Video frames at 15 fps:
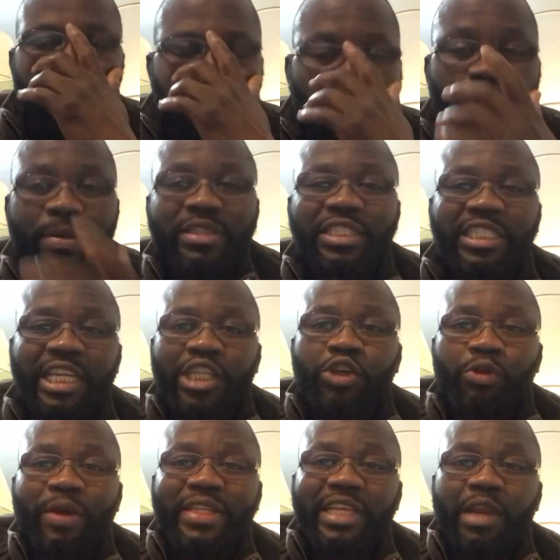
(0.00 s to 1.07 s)
Uber's
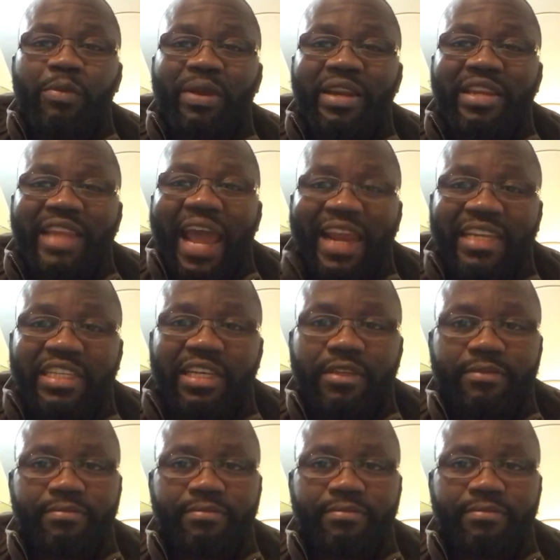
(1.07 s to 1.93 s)
saturated with debt.